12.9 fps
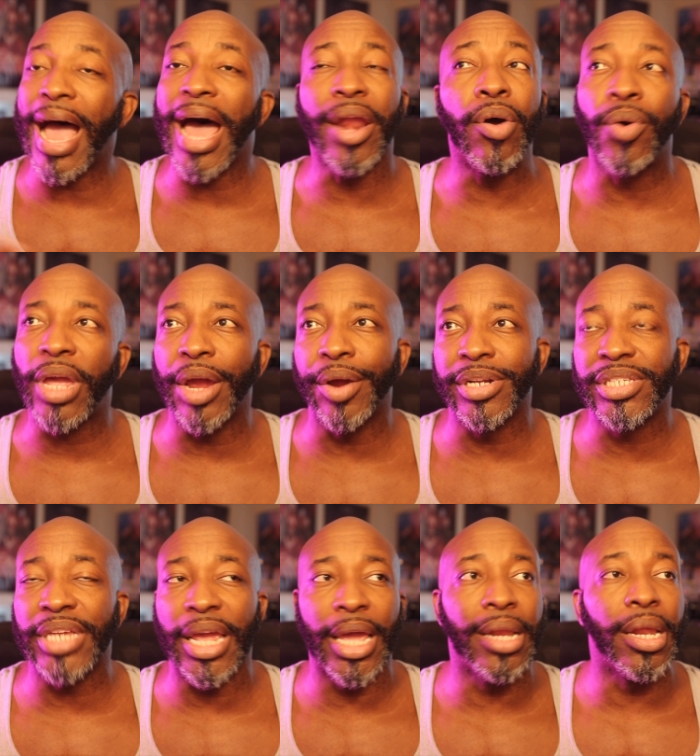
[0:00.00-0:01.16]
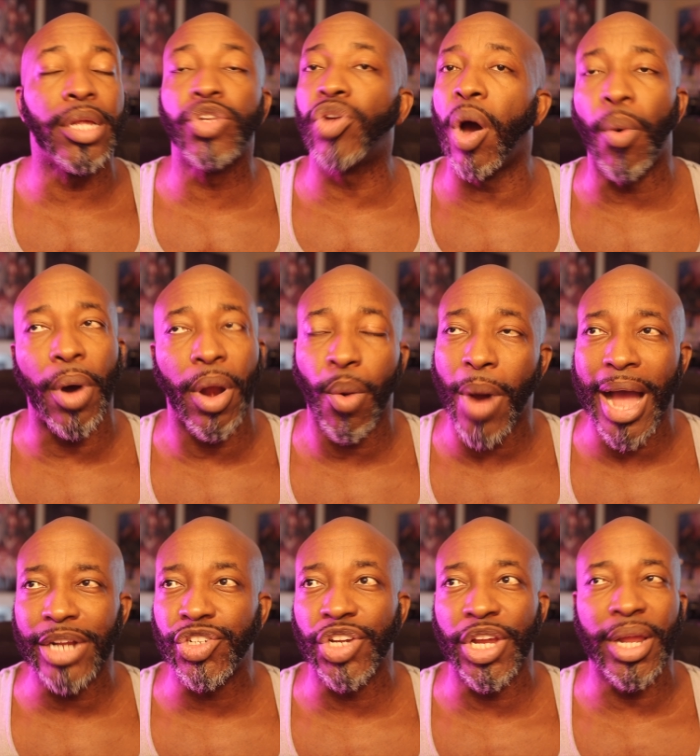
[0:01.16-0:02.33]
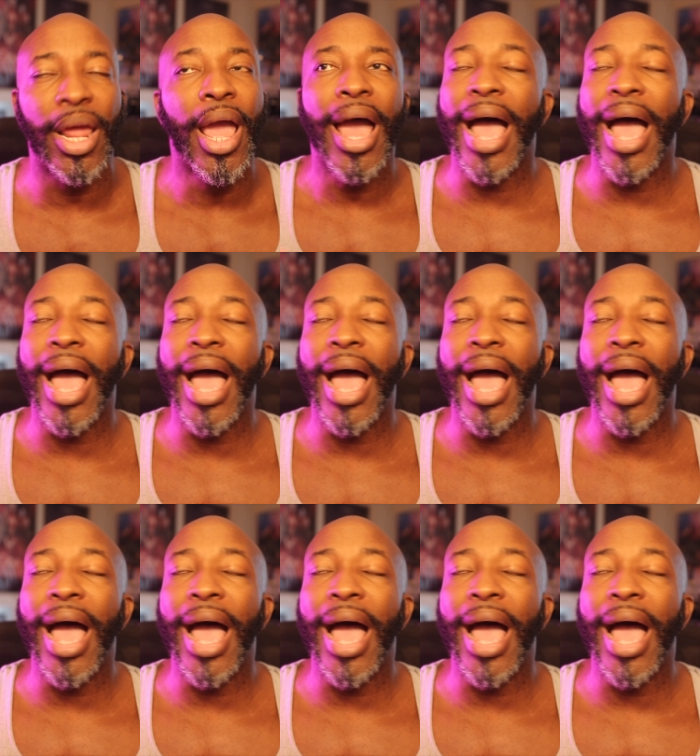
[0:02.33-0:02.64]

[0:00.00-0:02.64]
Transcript: I don't care to see it. Don't want to watch it.